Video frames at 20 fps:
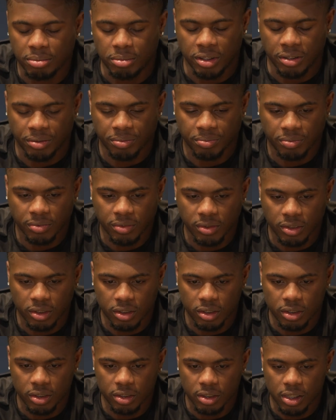to me
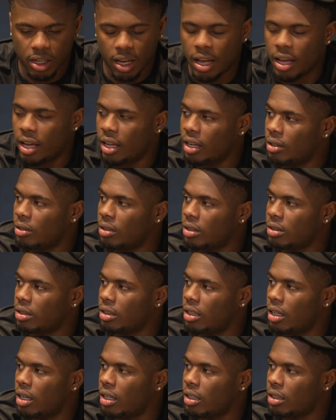to add on
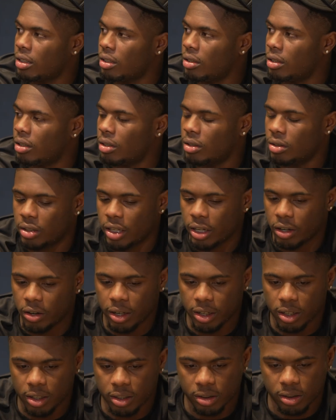to that, that
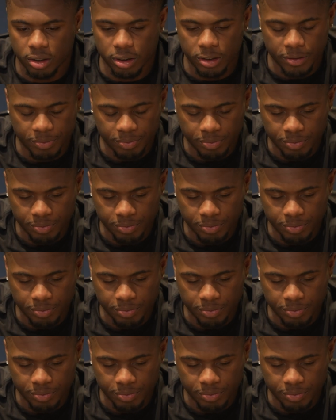great list.